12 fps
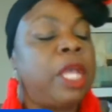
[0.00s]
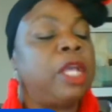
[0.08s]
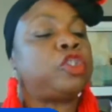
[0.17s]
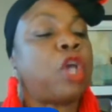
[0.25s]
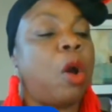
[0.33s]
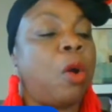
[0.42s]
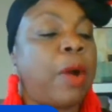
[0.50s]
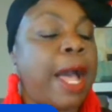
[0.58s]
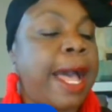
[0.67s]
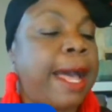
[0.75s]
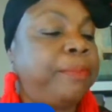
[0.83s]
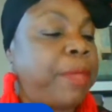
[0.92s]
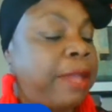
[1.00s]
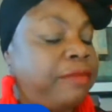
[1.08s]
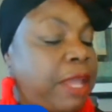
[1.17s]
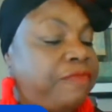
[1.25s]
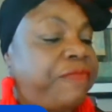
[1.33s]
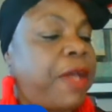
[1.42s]
So uh, it,
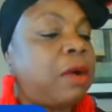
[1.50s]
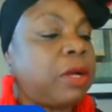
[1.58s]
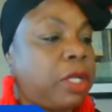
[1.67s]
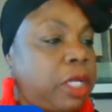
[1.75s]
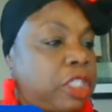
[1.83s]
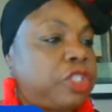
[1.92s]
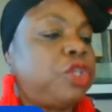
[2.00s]
it, felt good